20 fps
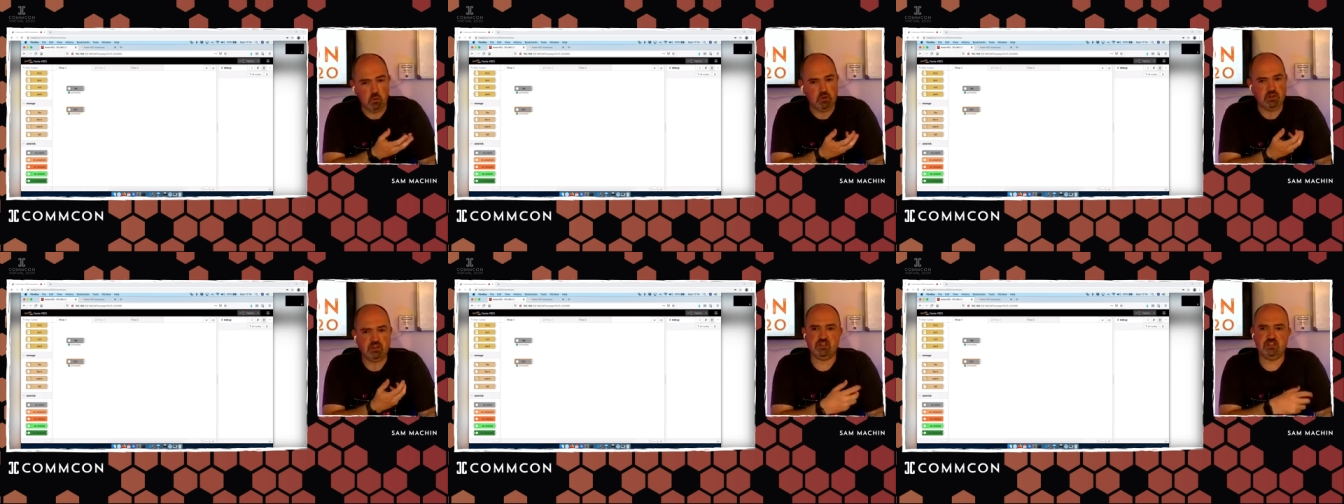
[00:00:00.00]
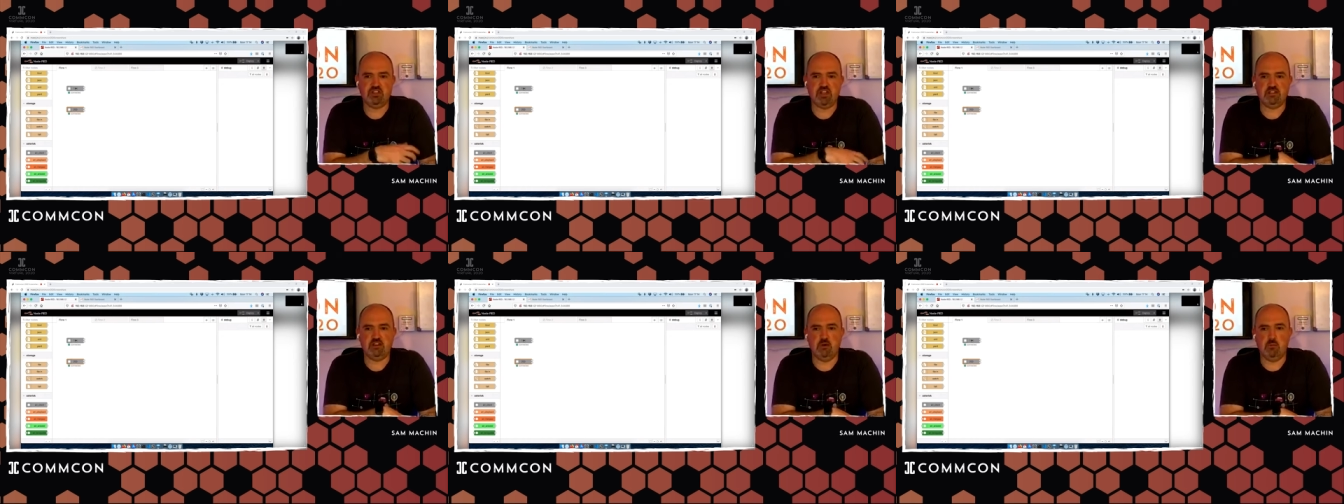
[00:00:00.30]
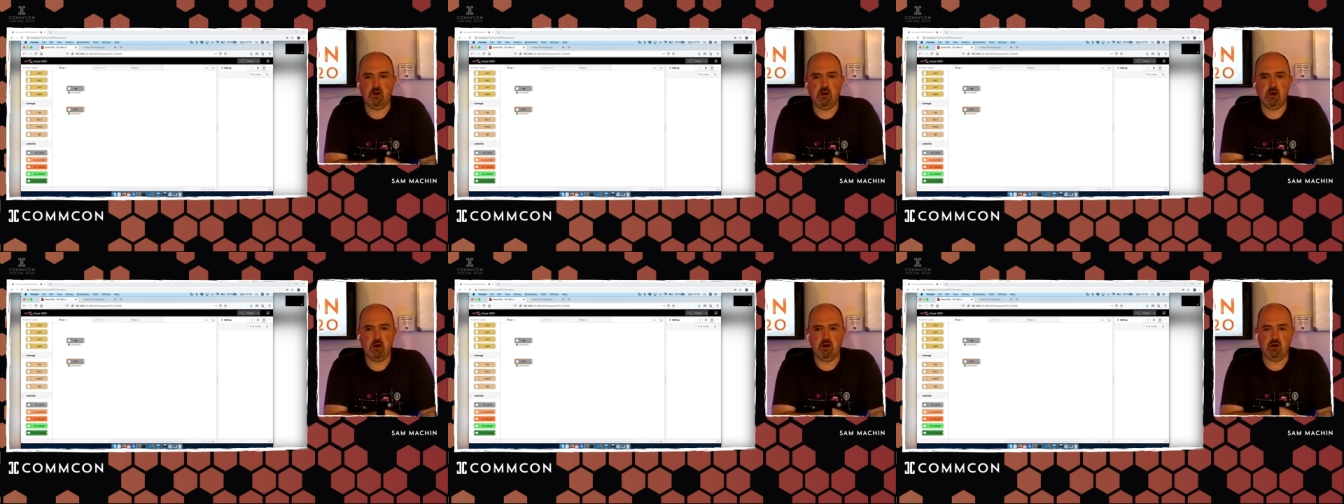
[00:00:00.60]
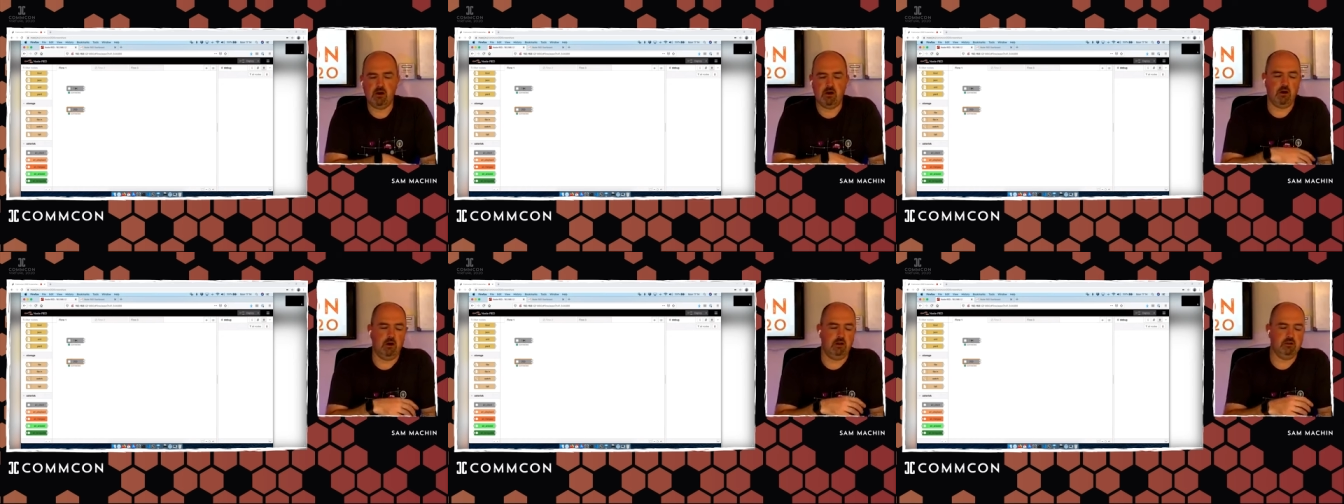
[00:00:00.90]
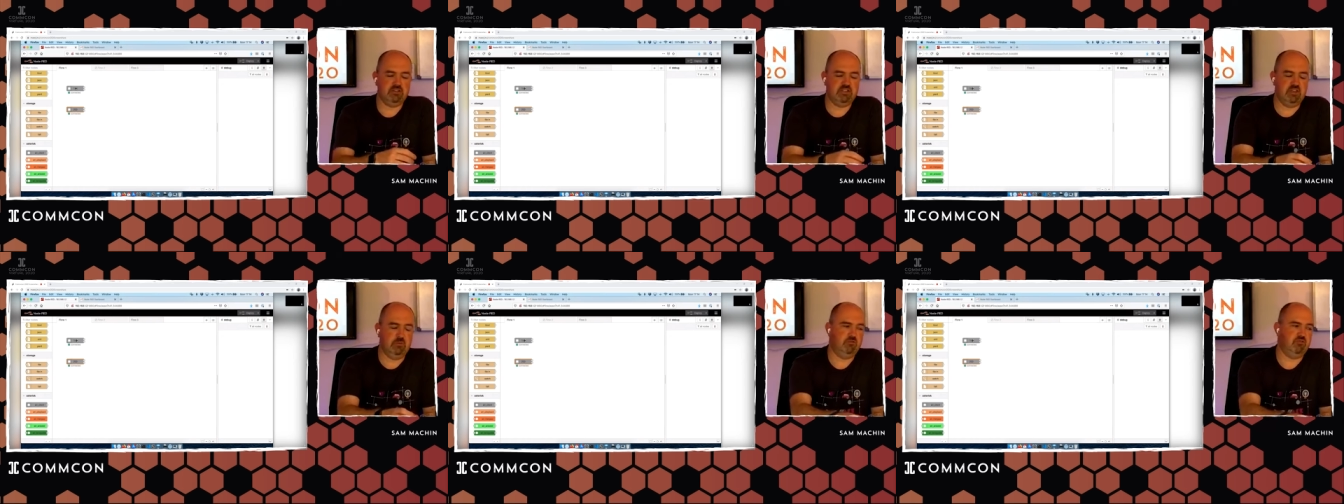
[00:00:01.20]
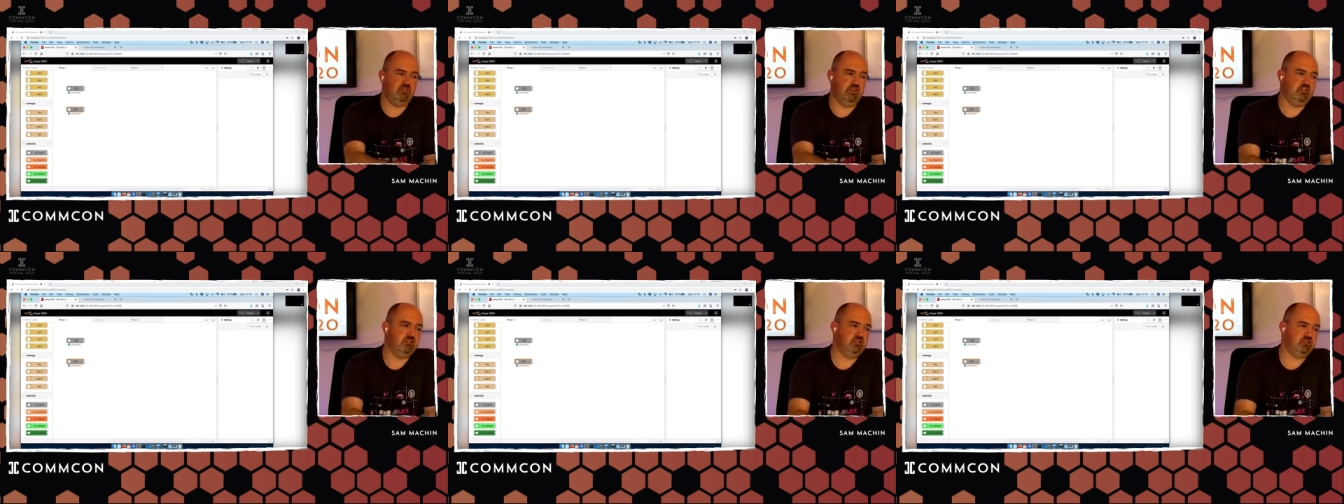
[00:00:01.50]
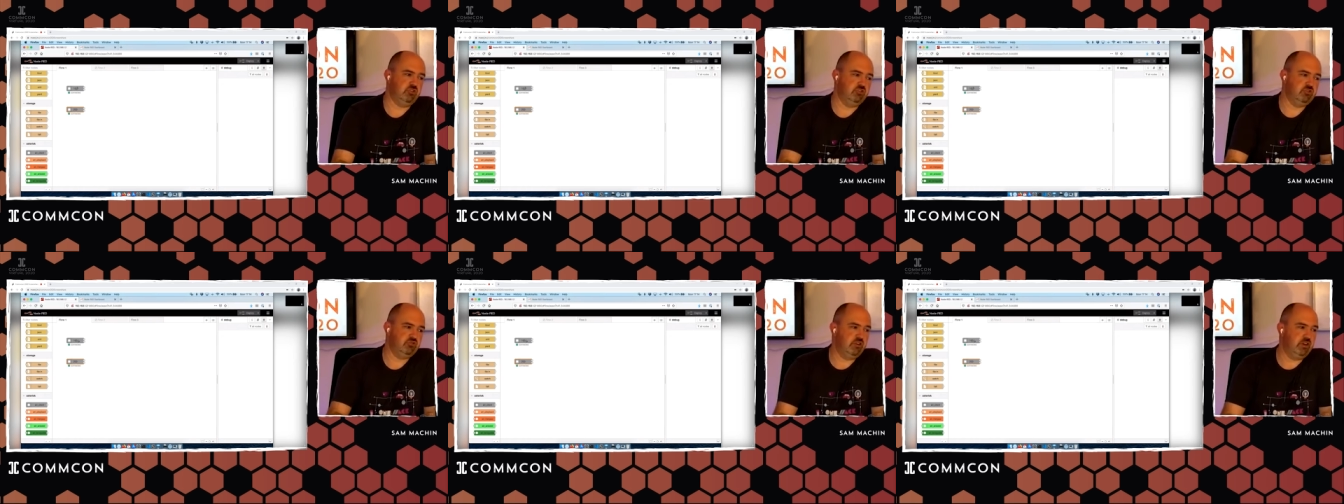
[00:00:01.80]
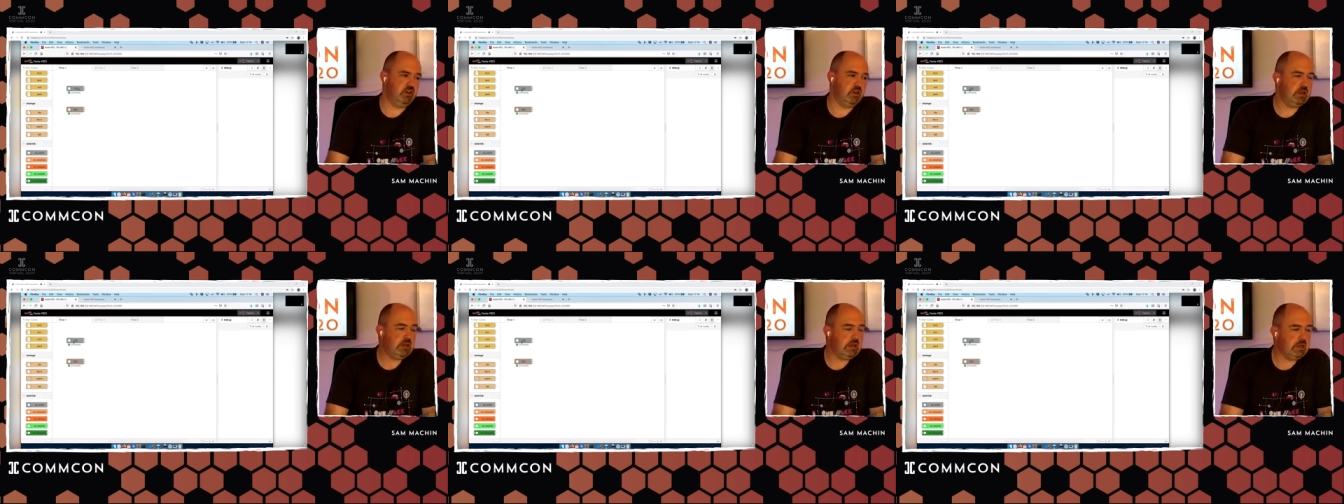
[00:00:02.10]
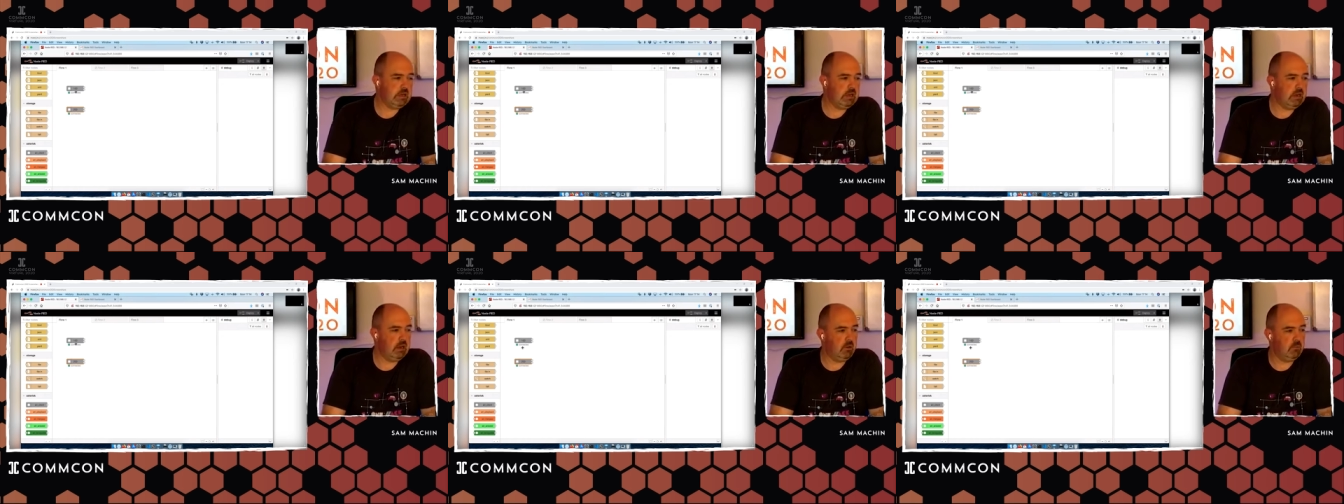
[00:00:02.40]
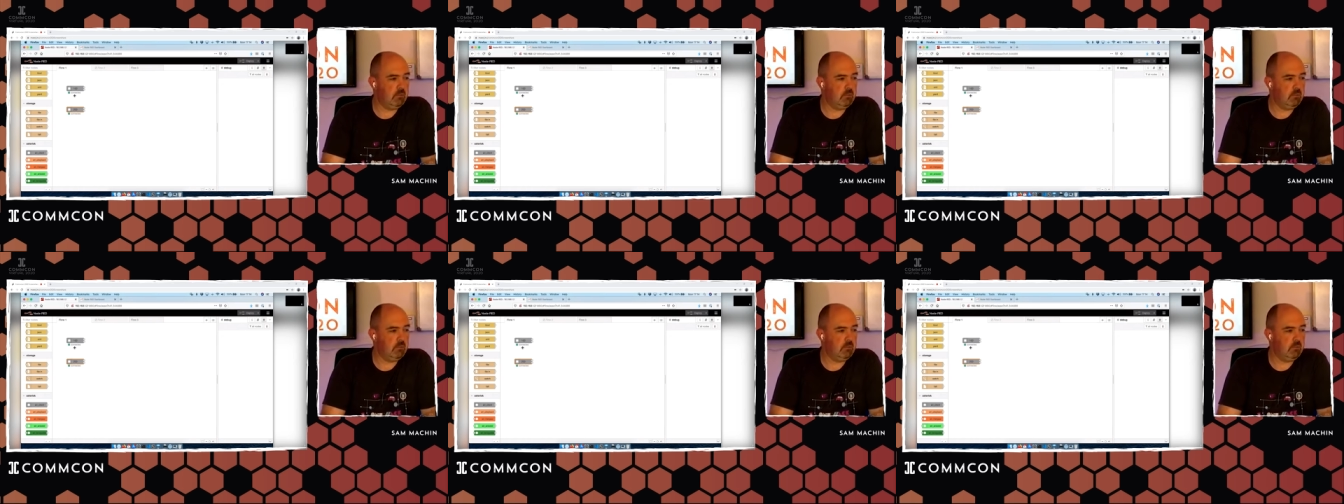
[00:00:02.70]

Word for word: We just set up our SIP credentials really,